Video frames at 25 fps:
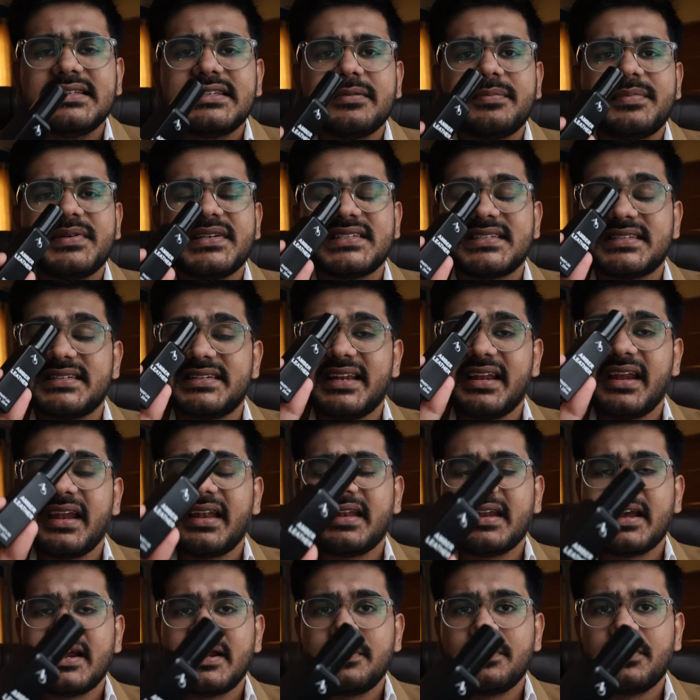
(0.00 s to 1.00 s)
is the best date
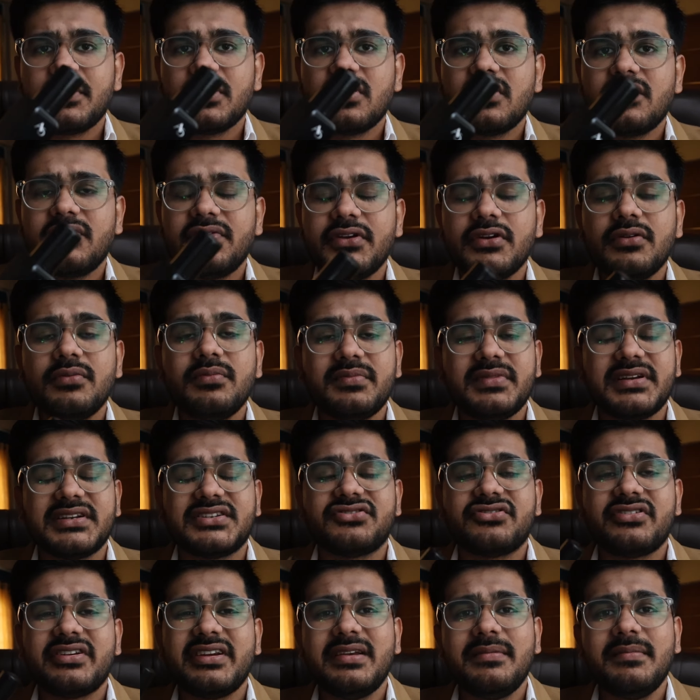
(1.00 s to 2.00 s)
night perfume,
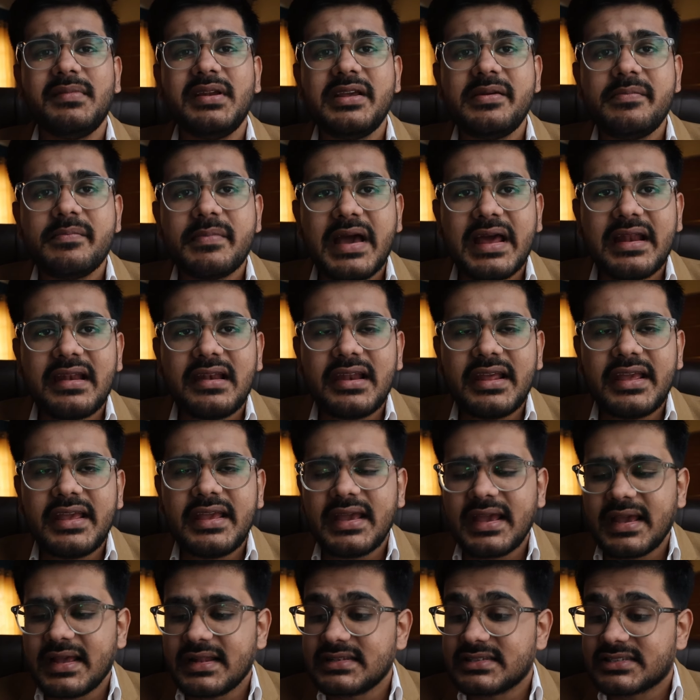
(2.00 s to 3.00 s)
extremely
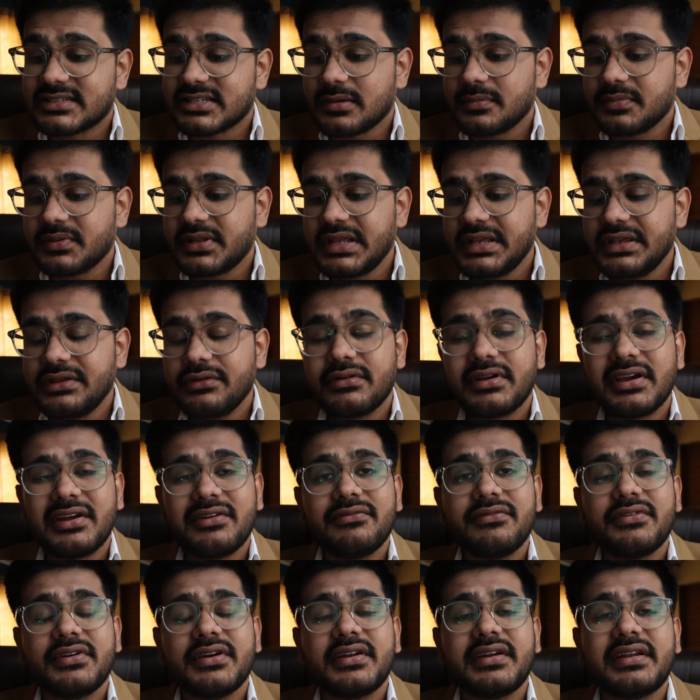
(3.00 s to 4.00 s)
manly, and something you
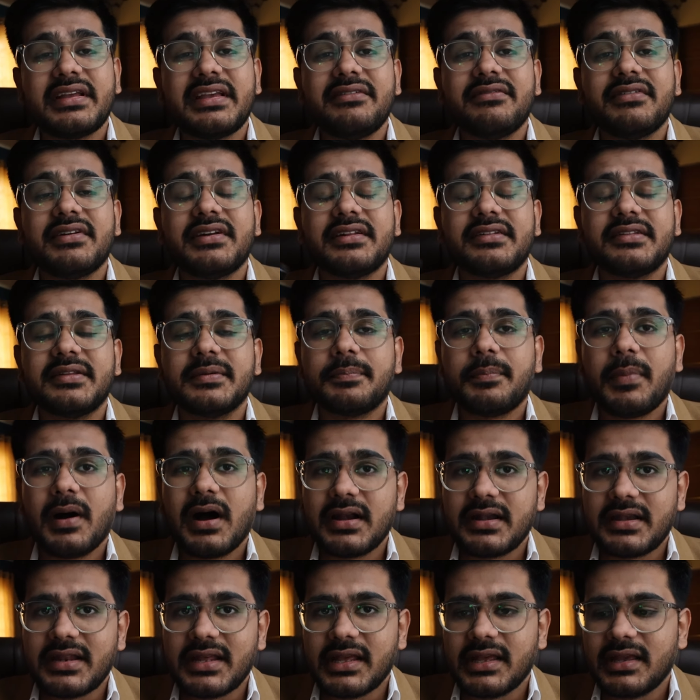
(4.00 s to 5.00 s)
can wear even at the
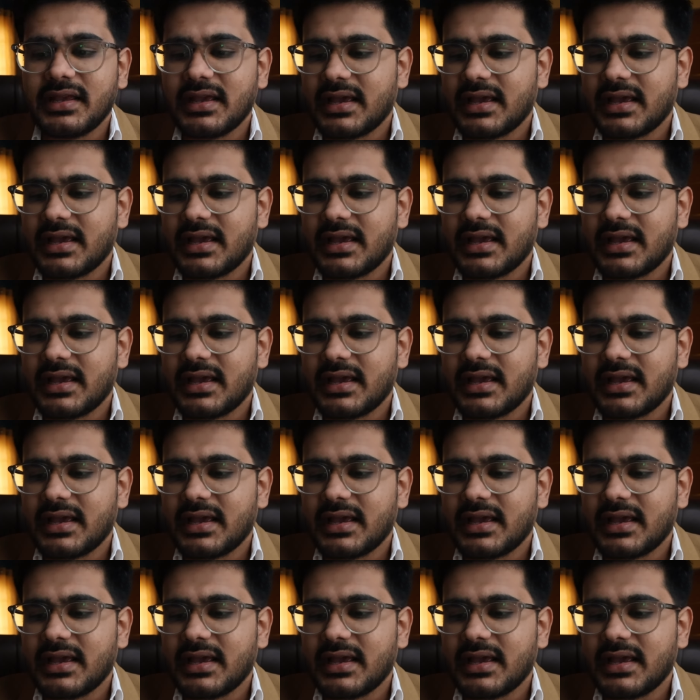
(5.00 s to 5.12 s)
party.